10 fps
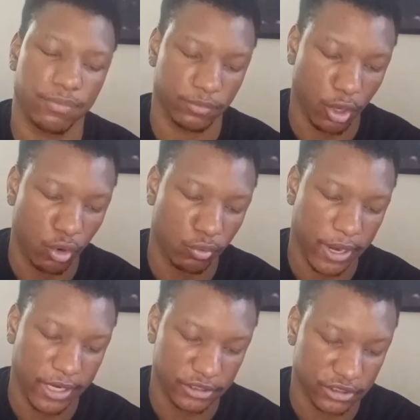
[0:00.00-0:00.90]
from long
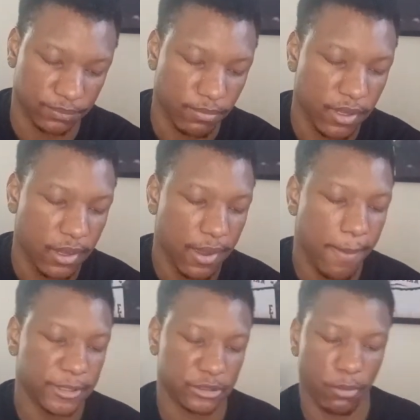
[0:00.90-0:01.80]
range.
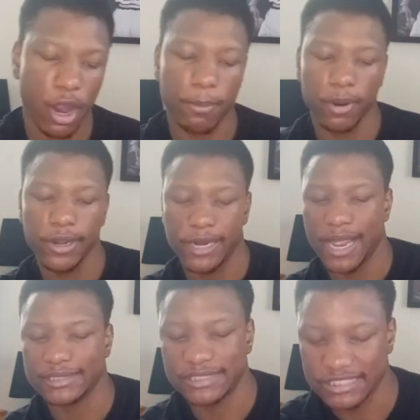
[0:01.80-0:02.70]
Jamal Murray
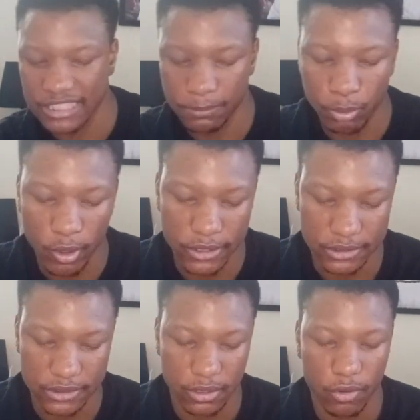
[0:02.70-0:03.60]
had 16
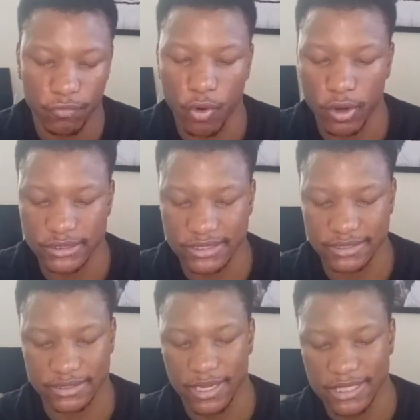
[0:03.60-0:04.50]
points, 4
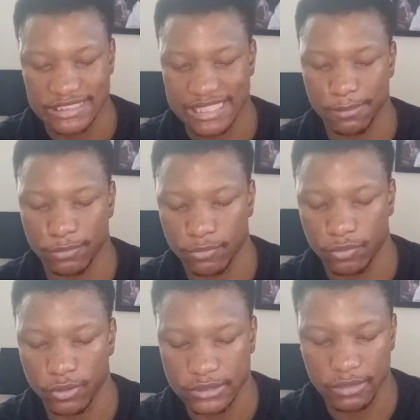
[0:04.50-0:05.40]
assists, 7 from
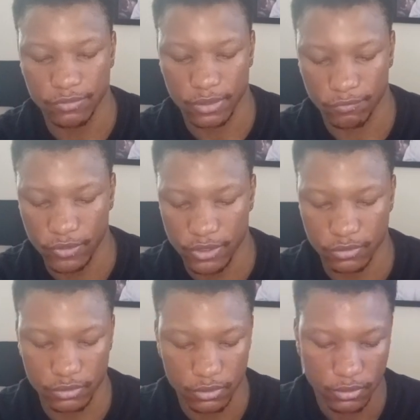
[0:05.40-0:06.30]
14 from the
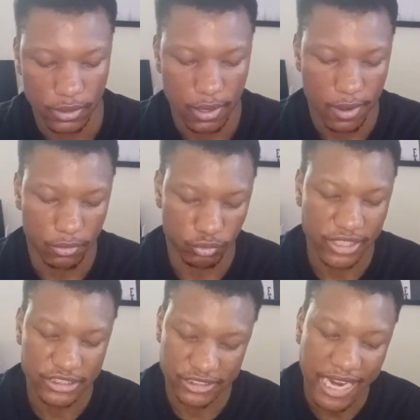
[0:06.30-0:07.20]
field.
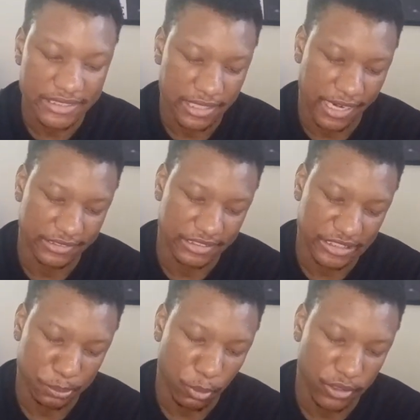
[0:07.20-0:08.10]
Reggie Jackson had
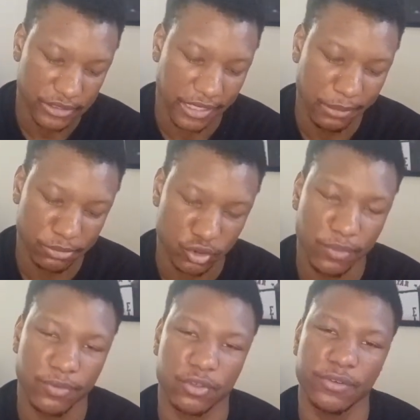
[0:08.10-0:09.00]
6 points, and he was 3
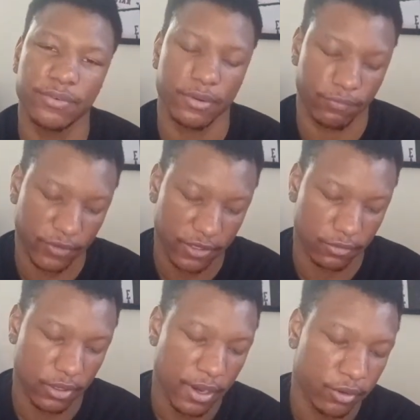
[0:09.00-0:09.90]
for 3 from the
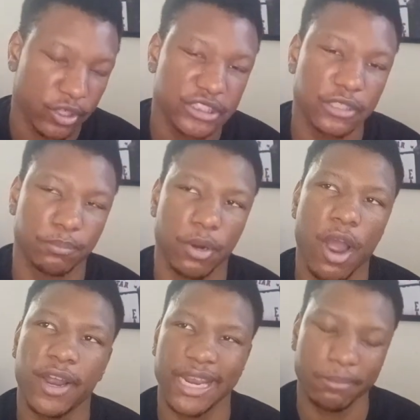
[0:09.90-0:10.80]
field. Christian
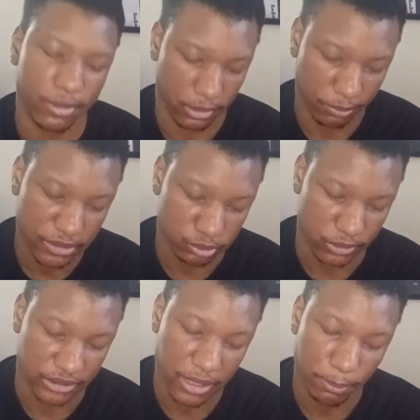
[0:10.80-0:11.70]
Braun came off the bench
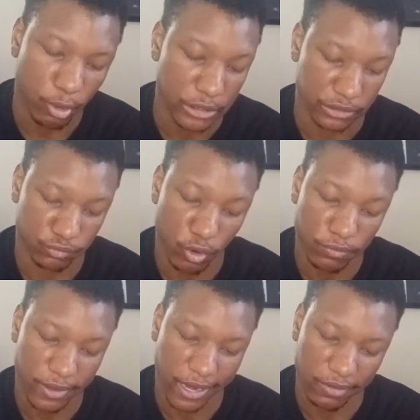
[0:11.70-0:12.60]
with 10 points, 4
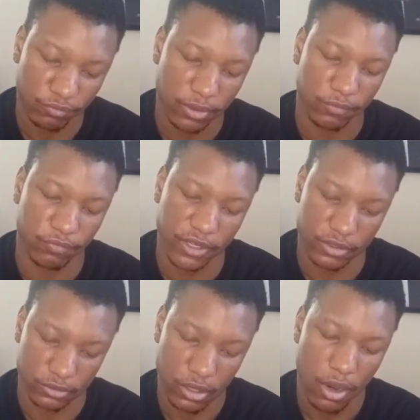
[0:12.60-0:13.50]
for 8 from the
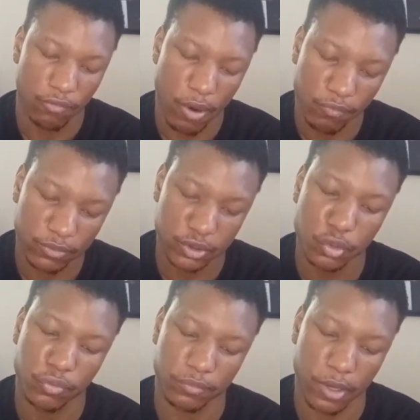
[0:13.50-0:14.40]
field, 1 for 2
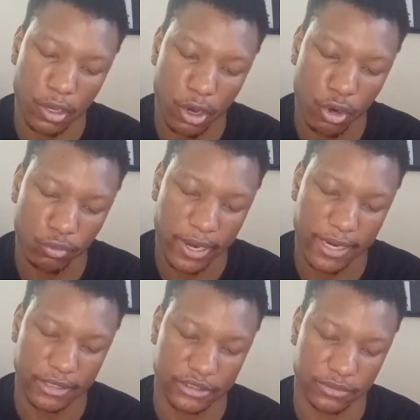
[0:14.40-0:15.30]
from long
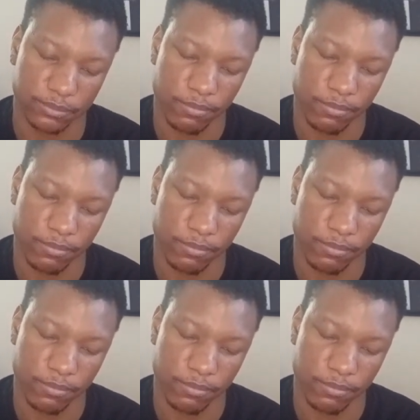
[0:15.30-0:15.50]
range.